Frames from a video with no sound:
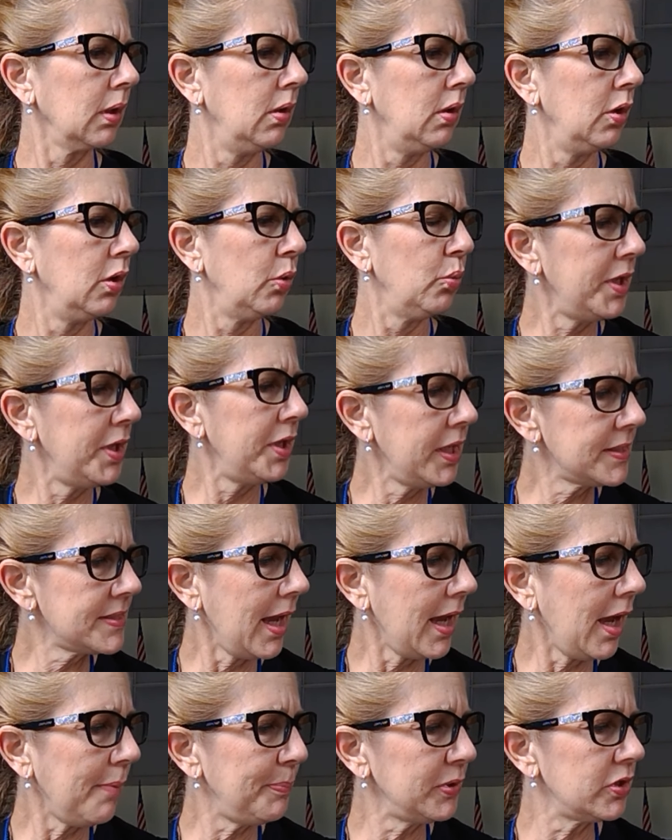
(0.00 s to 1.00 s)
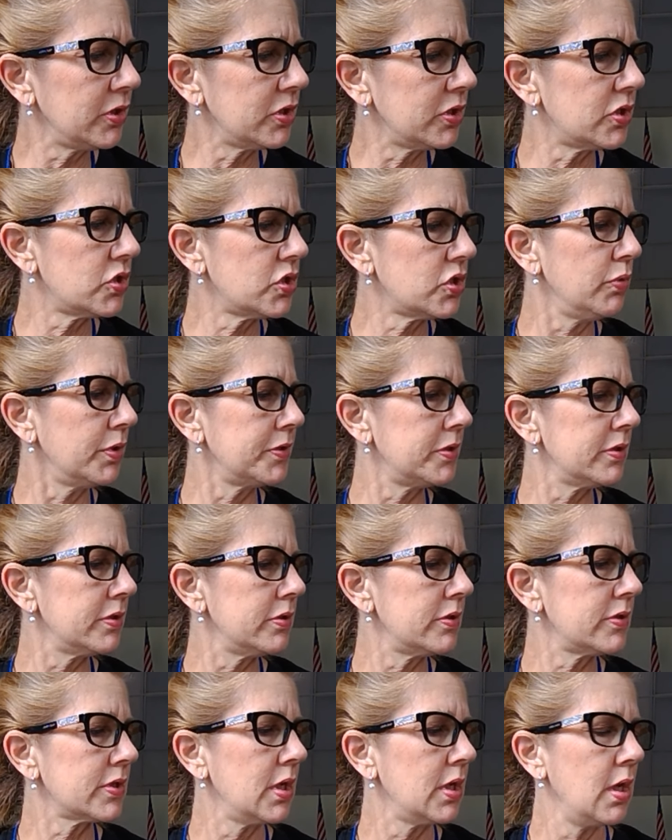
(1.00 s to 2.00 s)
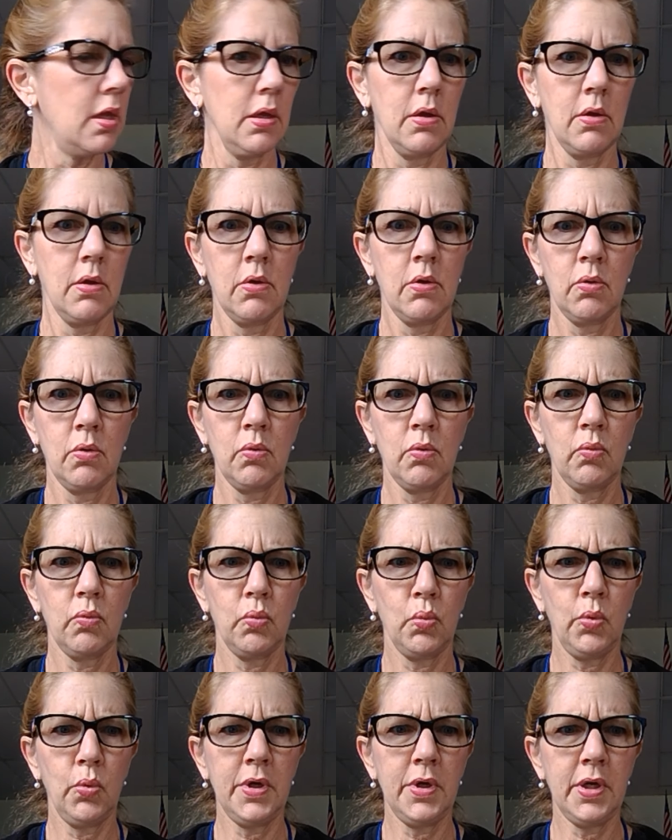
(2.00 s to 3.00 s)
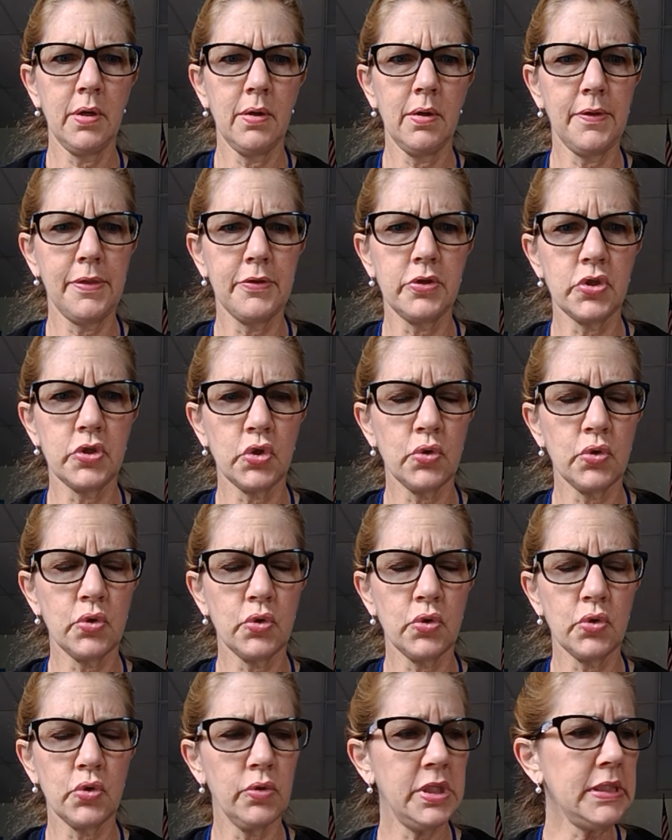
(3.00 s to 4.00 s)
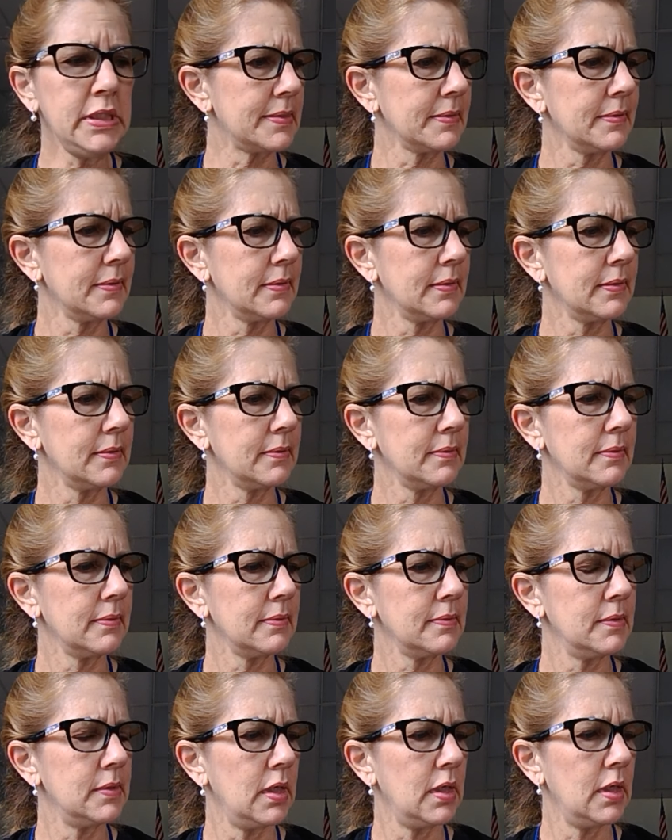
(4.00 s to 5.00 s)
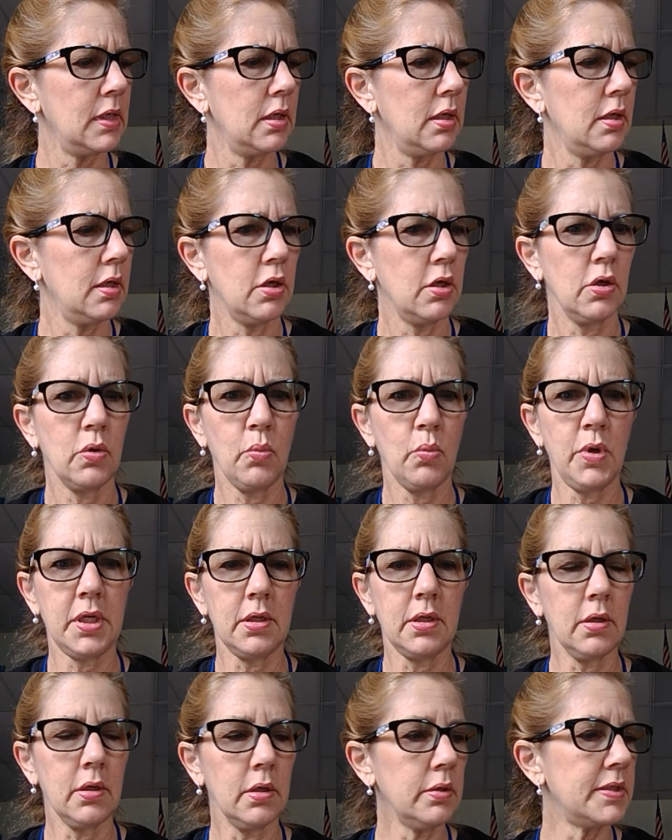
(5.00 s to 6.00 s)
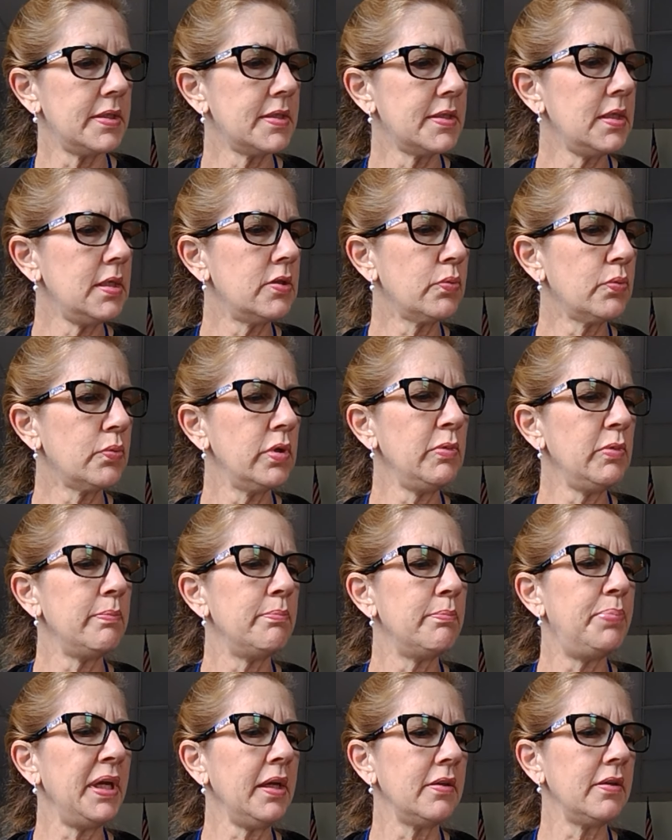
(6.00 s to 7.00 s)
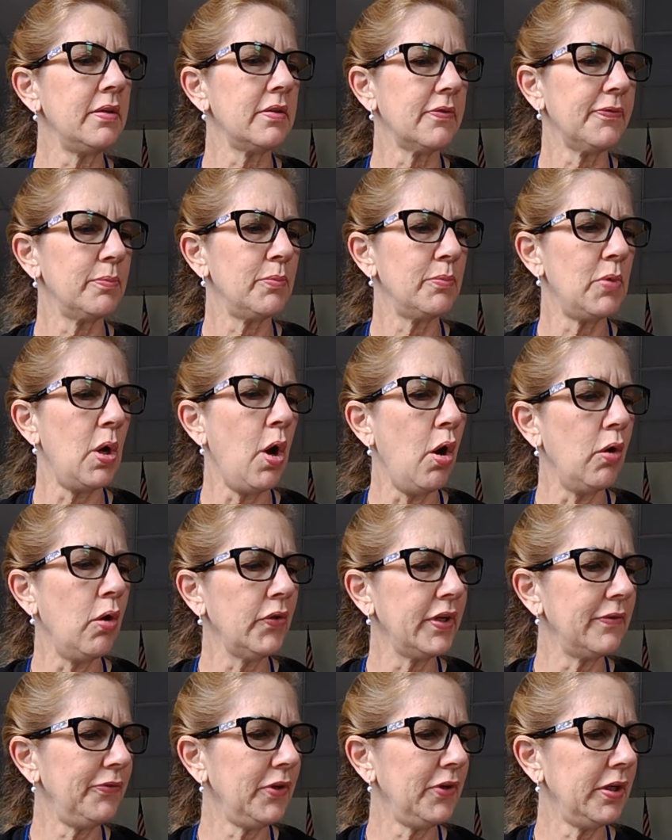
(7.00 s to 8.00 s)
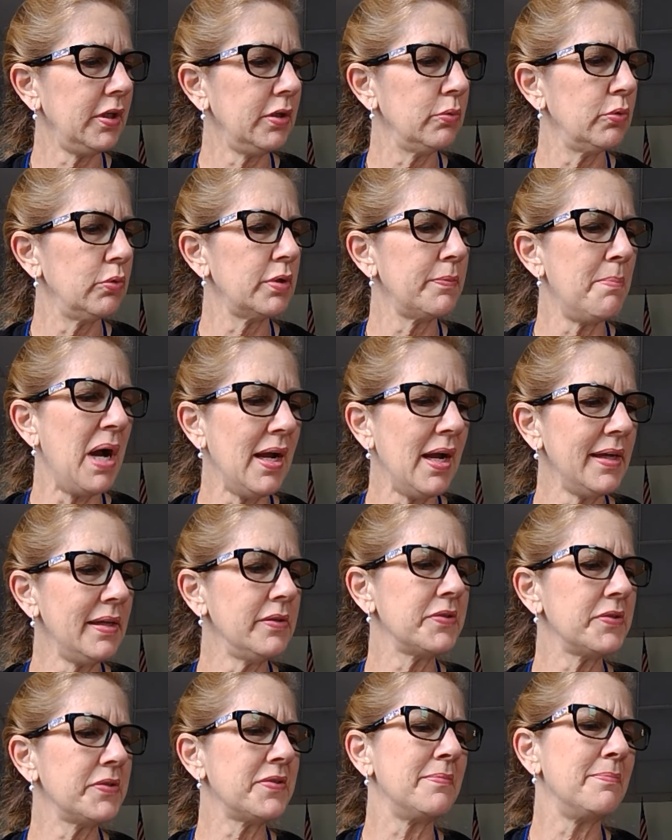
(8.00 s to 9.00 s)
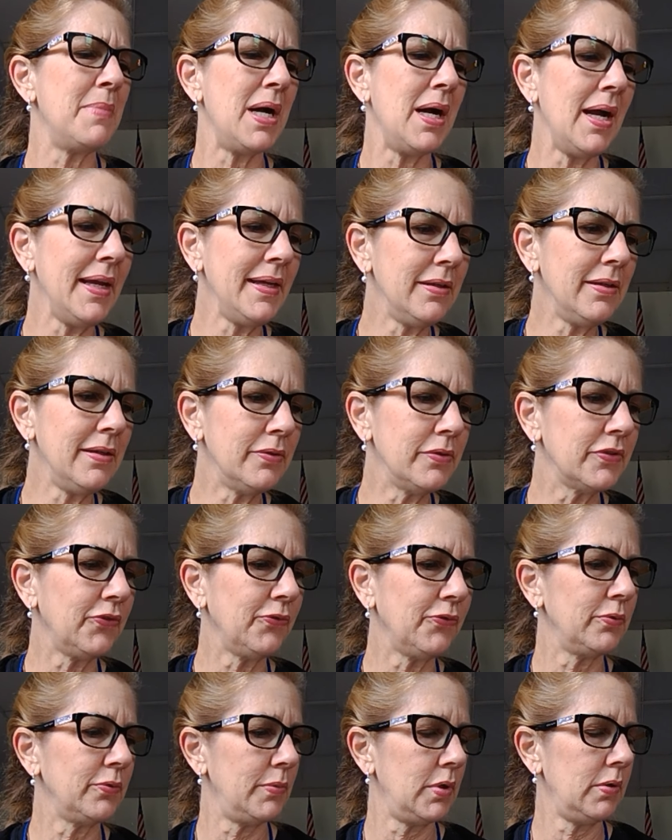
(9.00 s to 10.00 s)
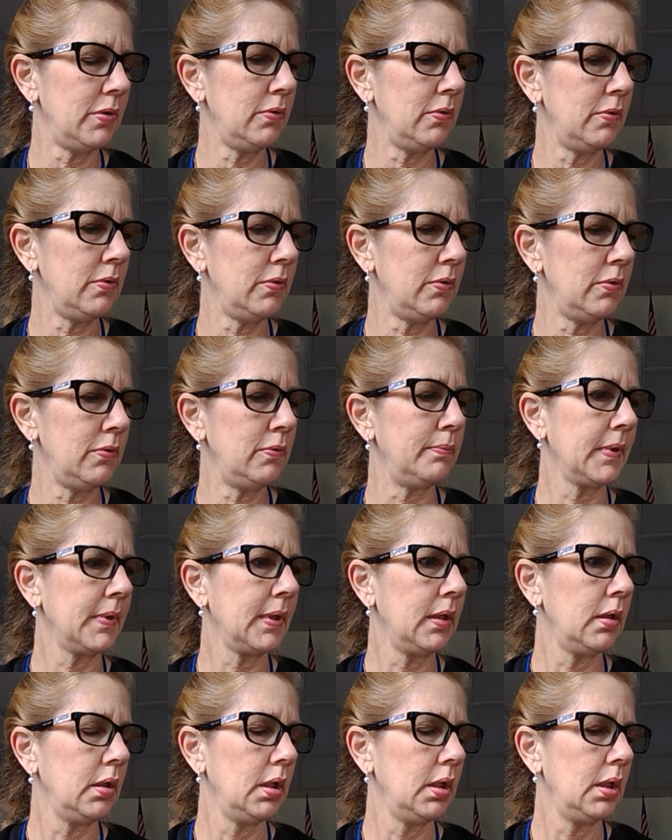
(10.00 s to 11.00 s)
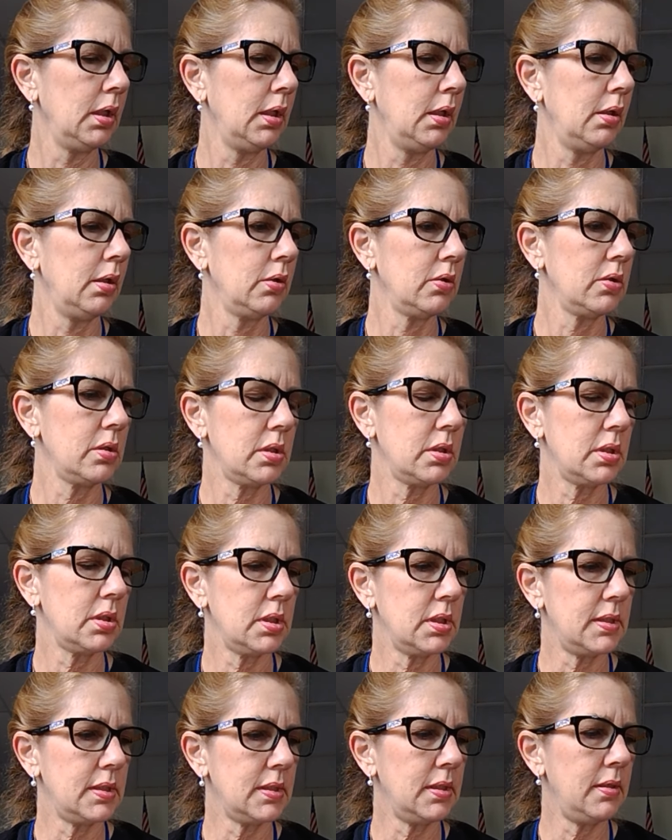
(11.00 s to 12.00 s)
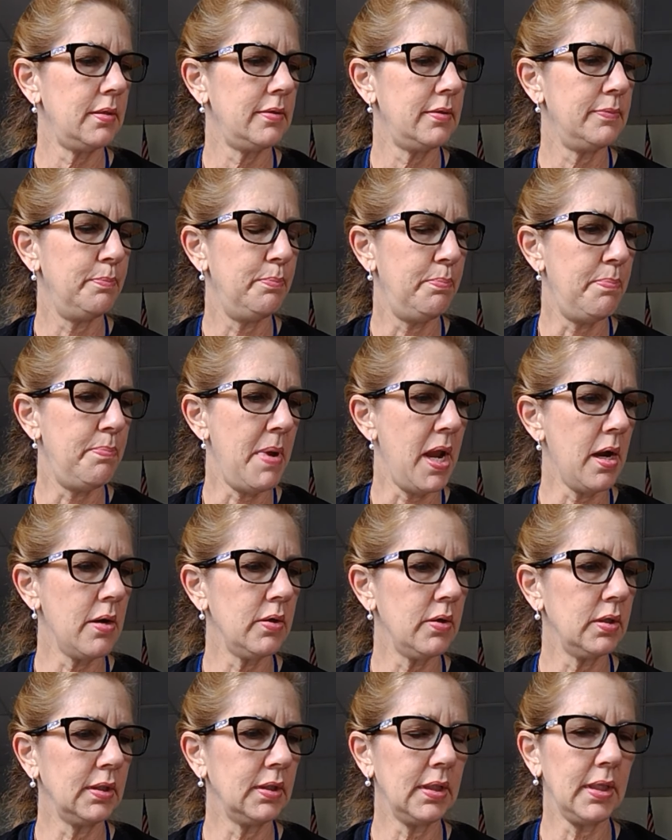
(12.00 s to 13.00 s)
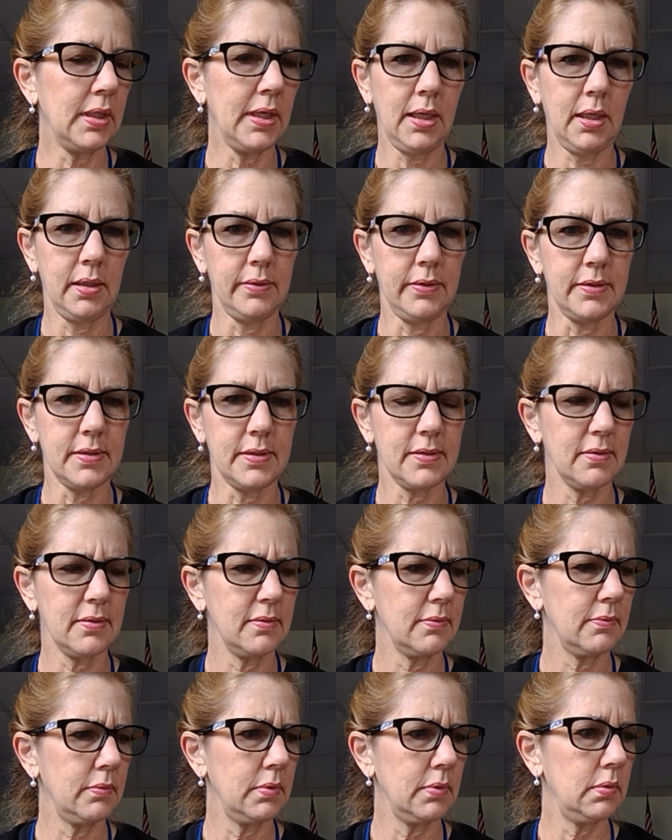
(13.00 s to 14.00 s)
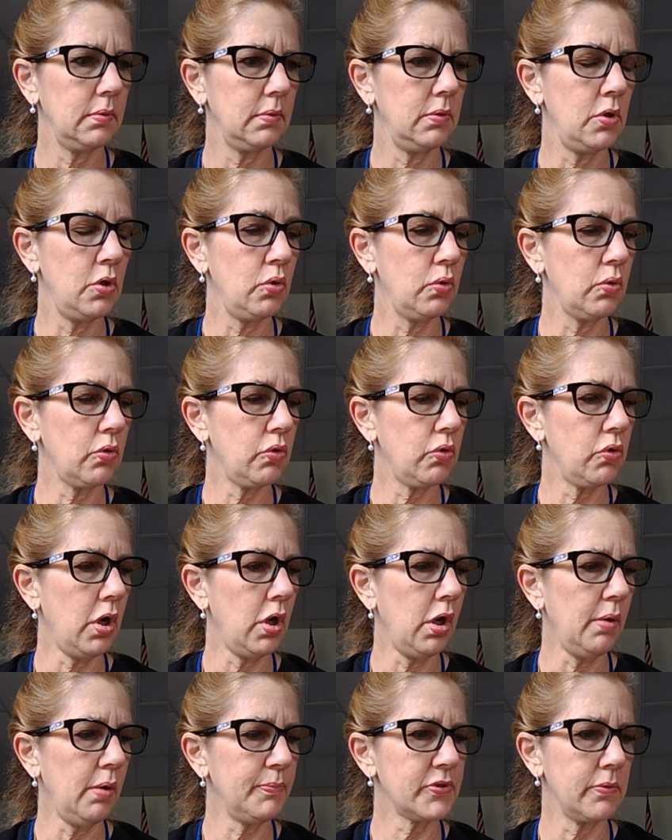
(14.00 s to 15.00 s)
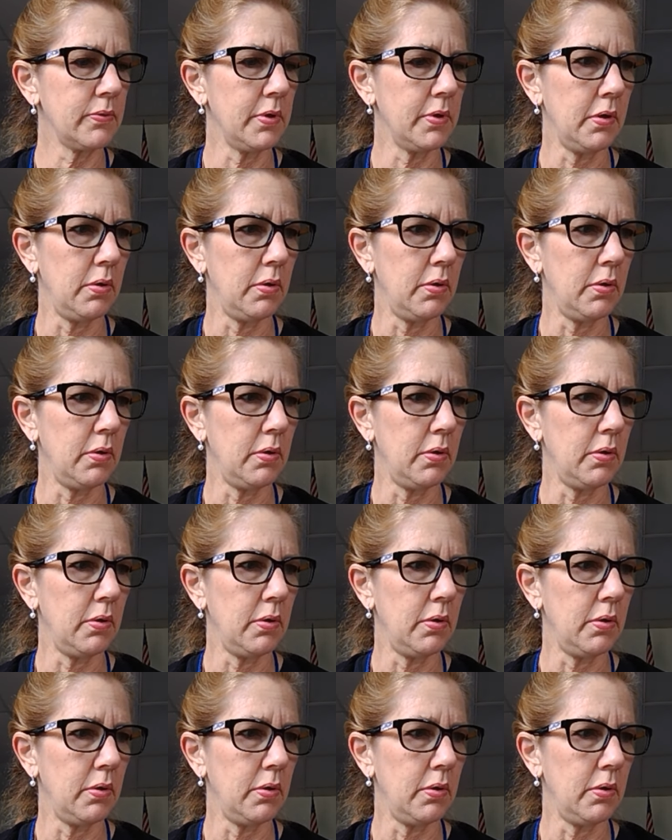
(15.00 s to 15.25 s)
What has happened, she wonders. Where are the trees? Wangari sees women bent from hauling firewood miles and miles from home. She sees barren lands where no crops grow.